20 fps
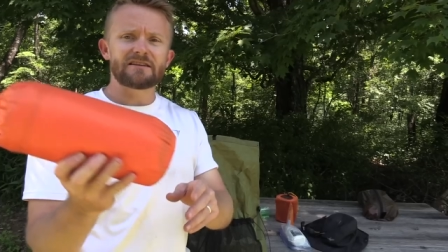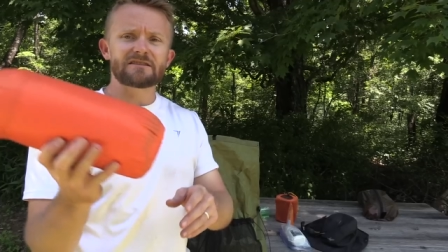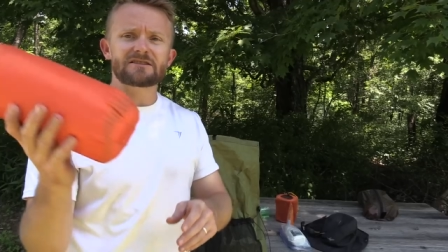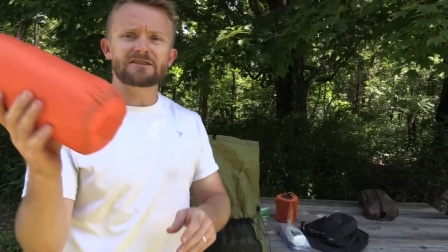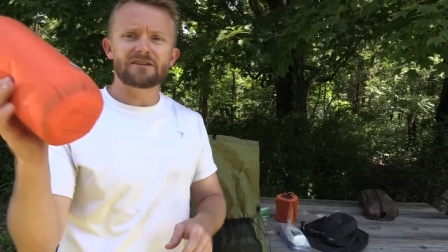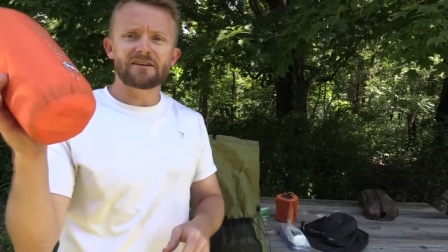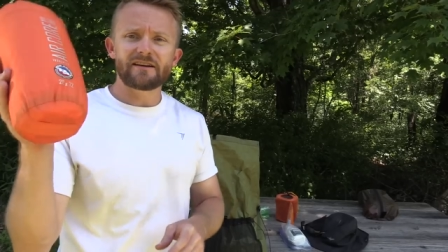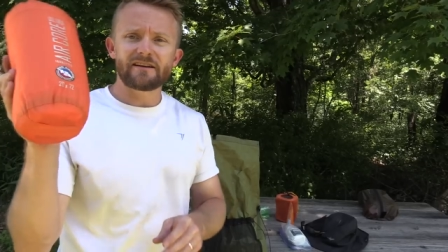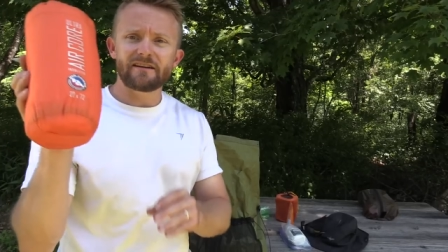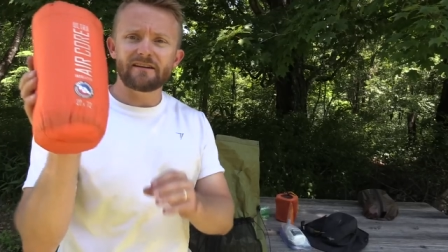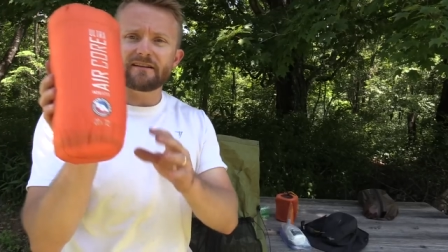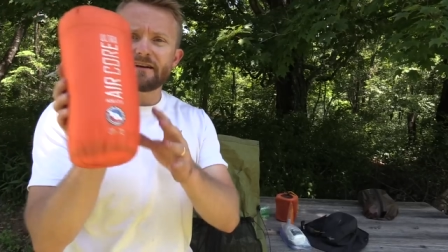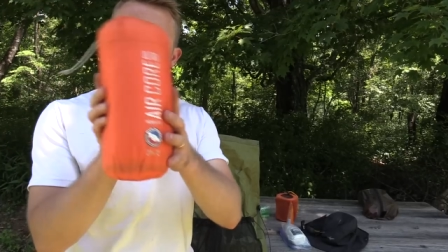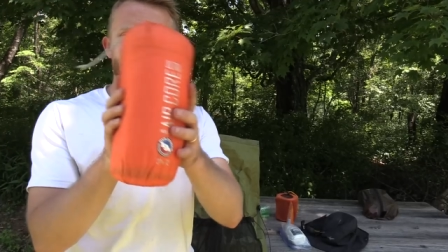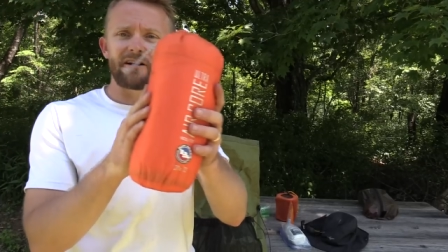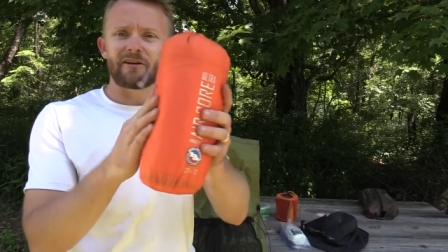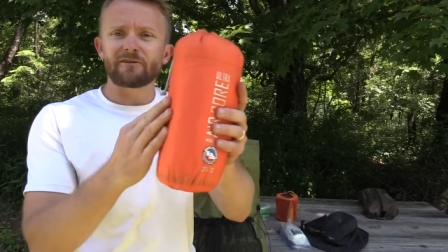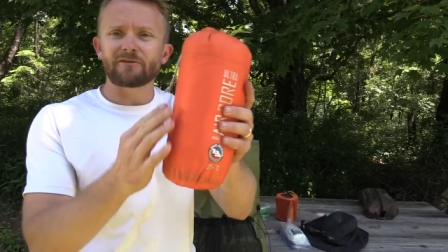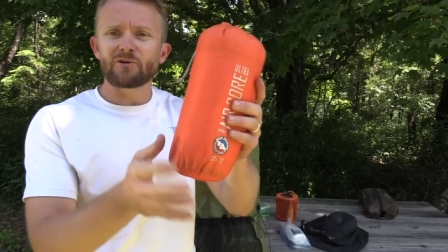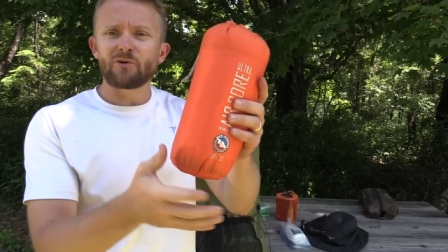insulated
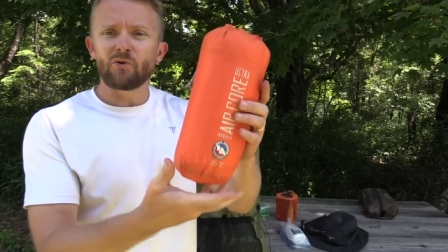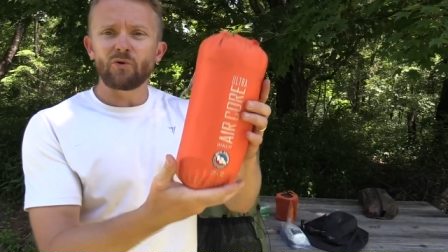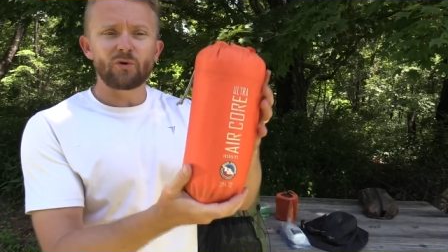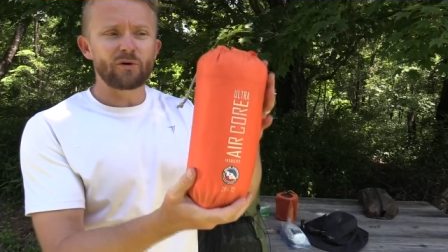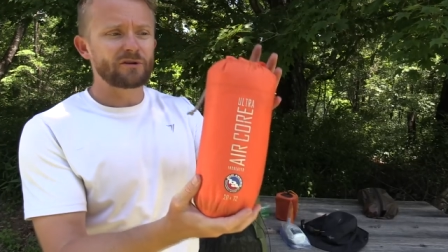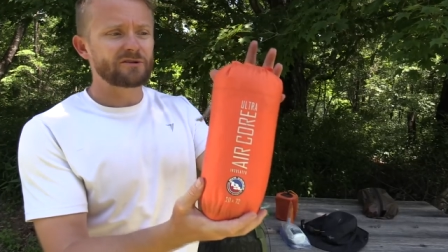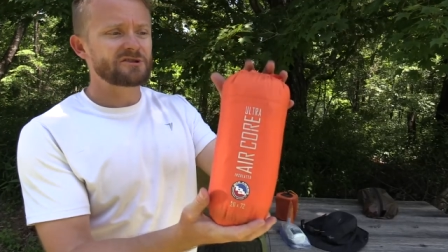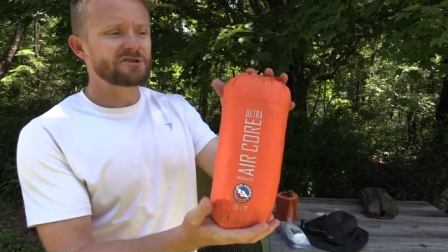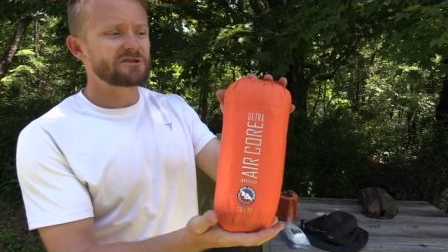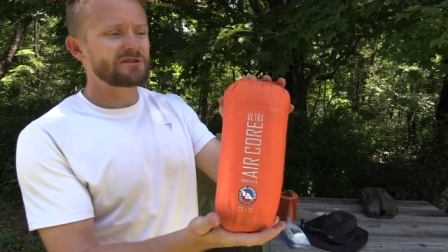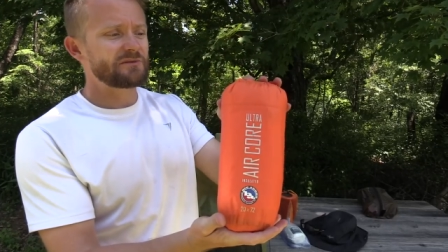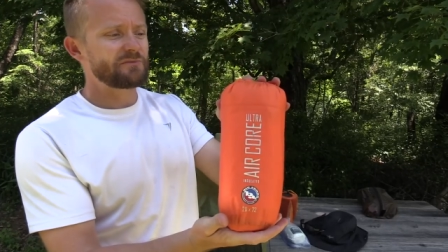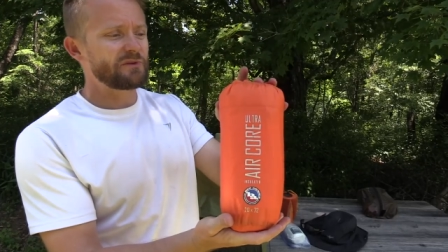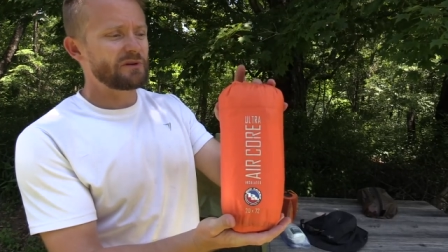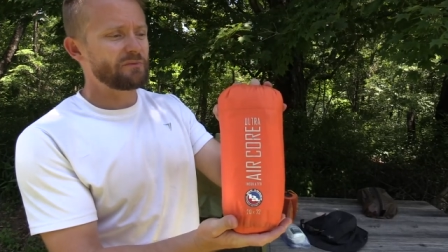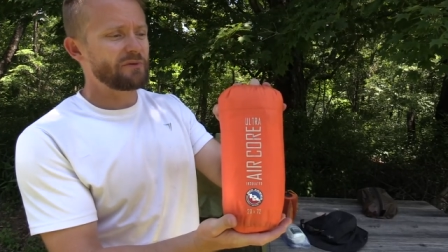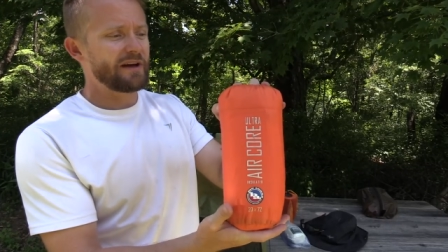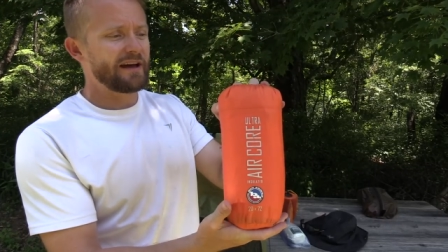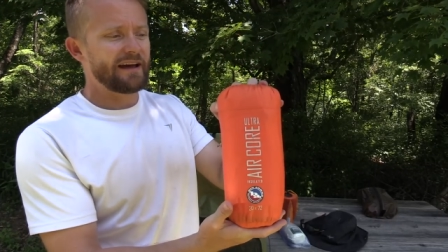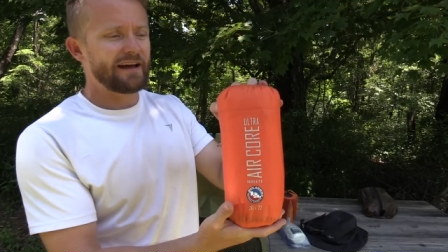air core
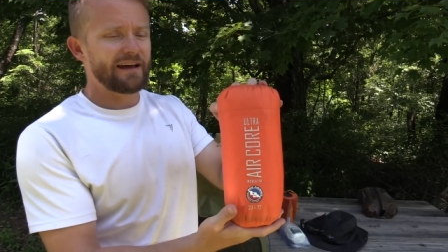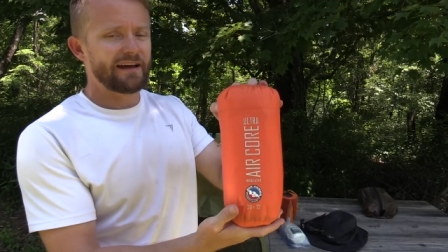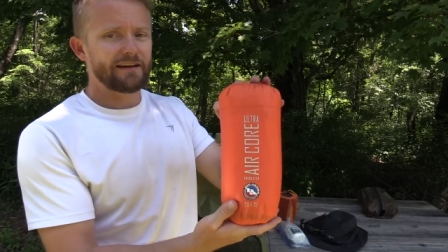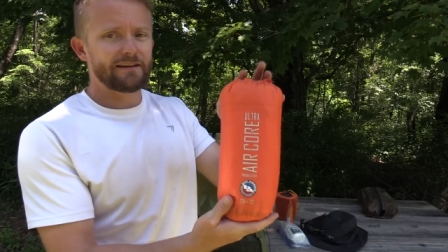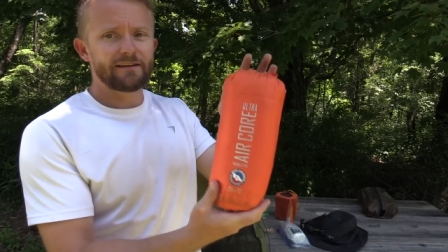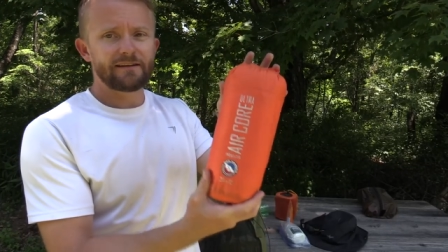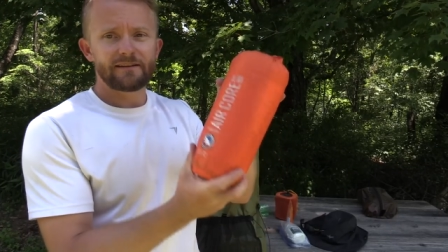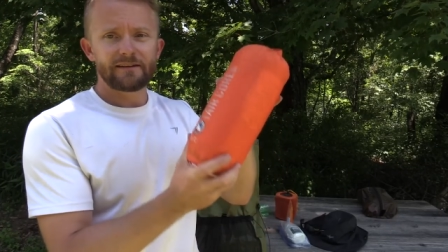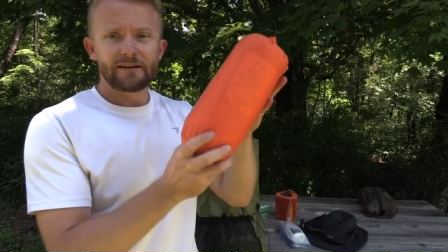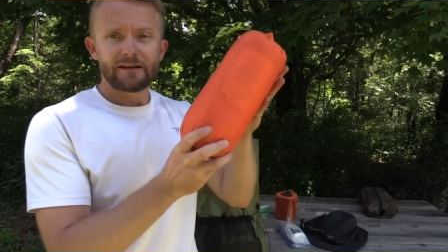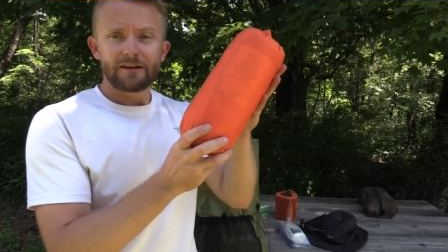sleeping pad.